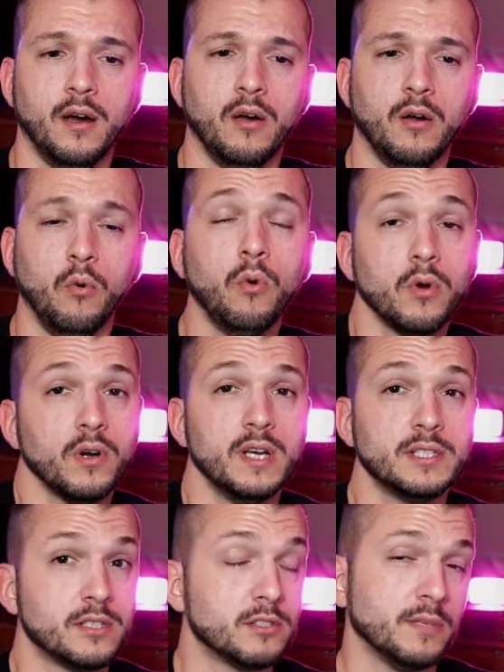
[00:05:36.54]
Or
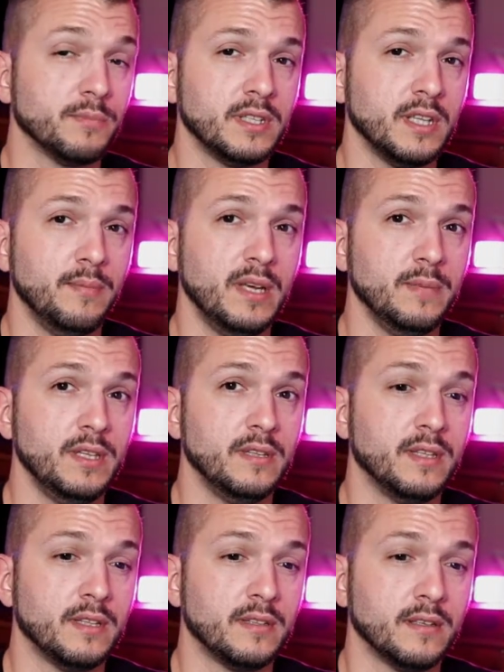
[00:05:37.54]
is there something that maybe
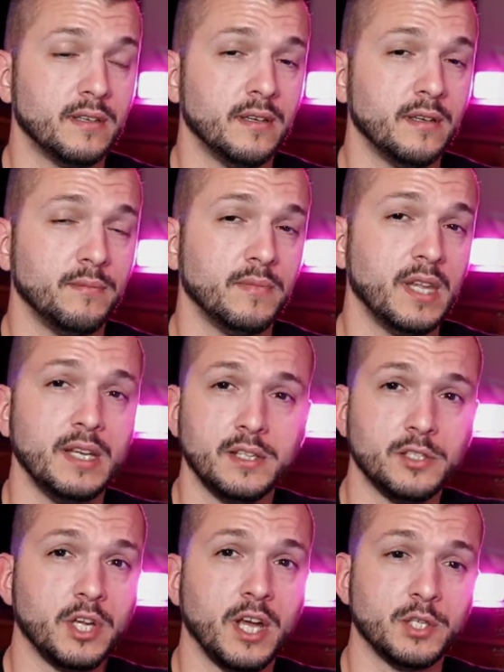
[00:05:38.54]
that they need
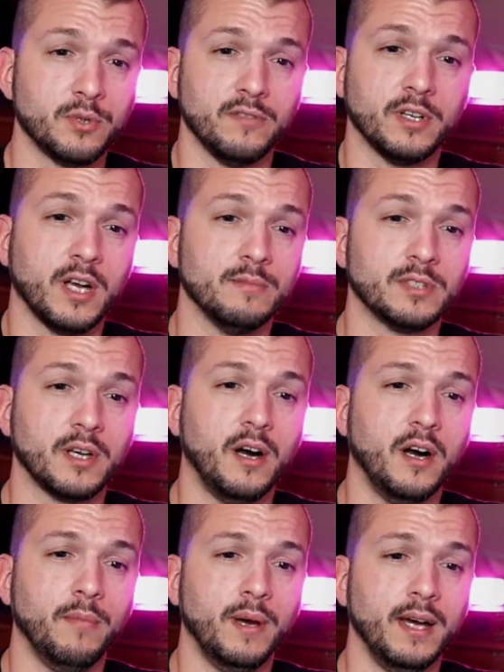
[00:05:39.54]
to change whenever it comes to
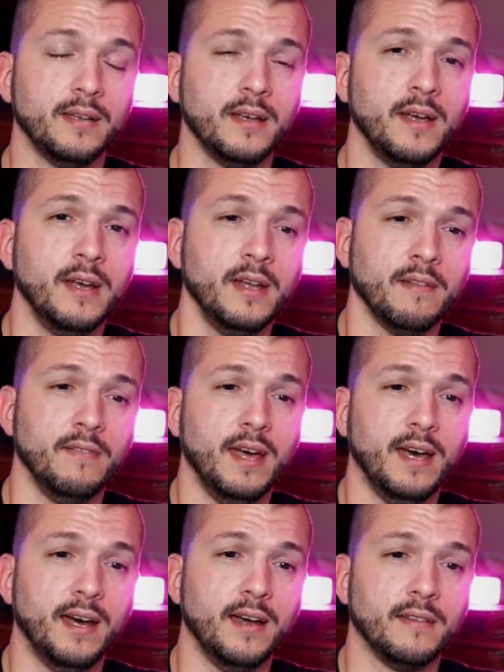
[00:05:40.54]
combat
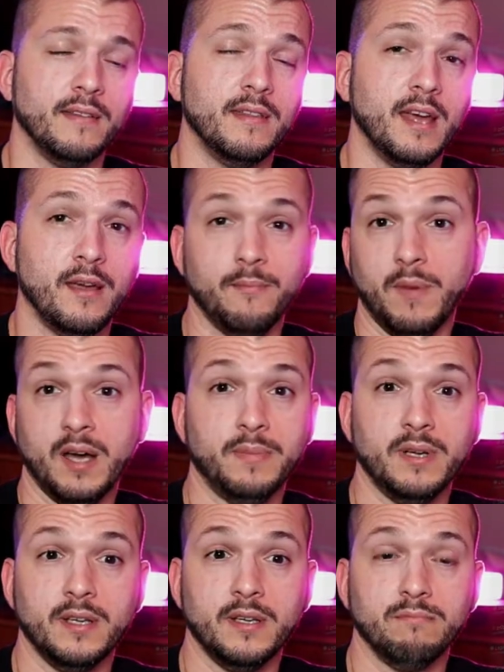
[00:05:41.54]
that they might
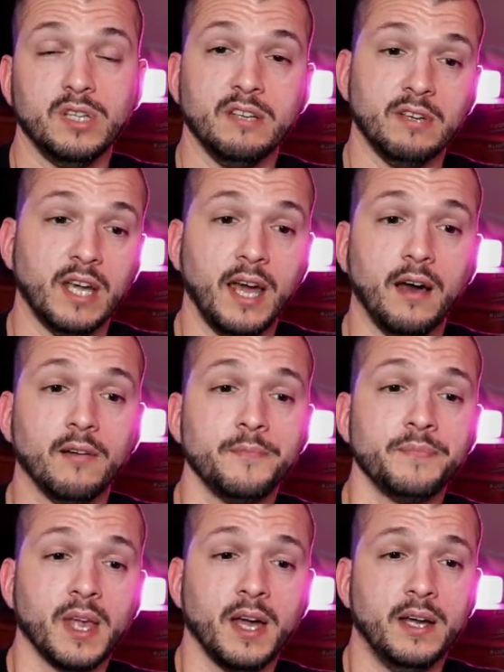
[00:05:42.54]
be leaving out?
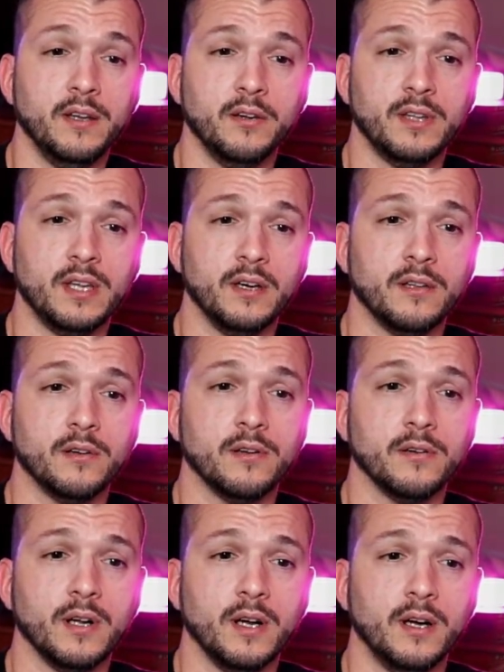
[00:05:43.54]
I know the
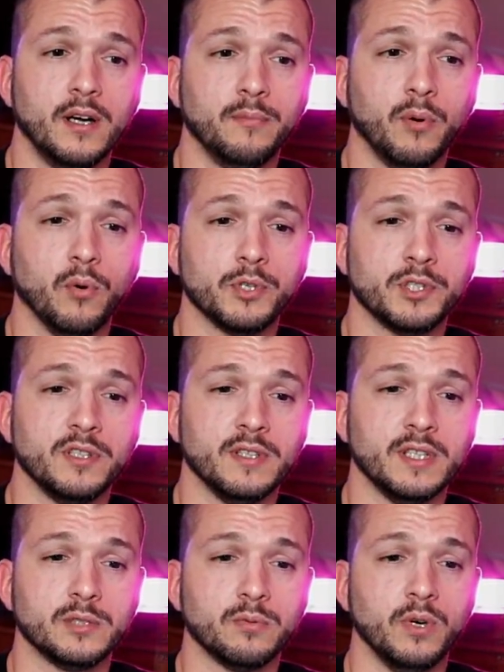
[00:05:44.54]
other portion of
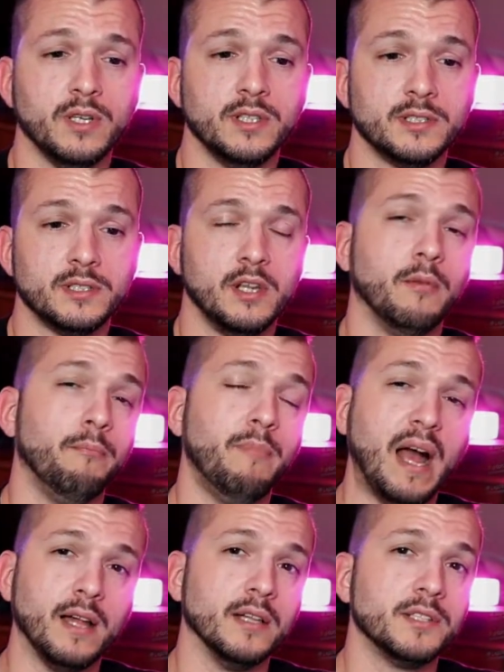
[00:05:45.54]
this was, you know,
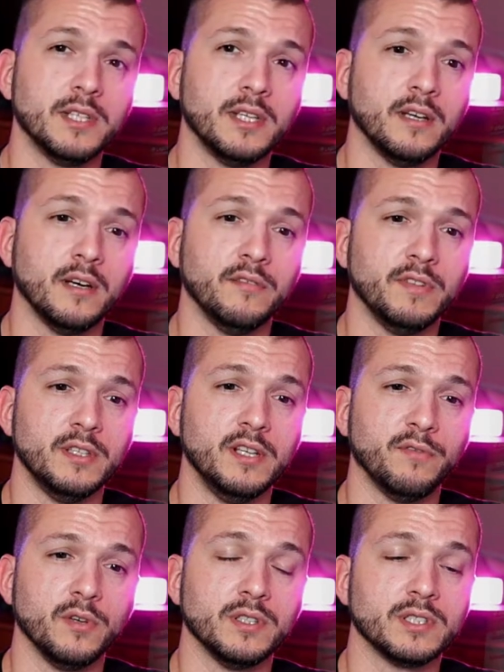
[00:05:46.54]
balancing of the
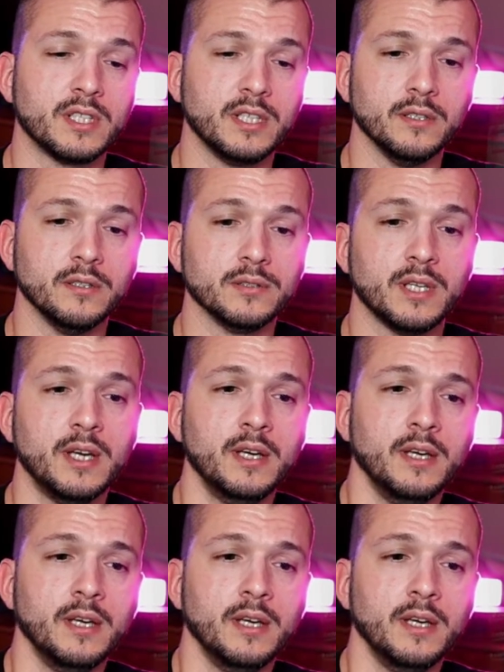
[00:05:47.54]
different skills.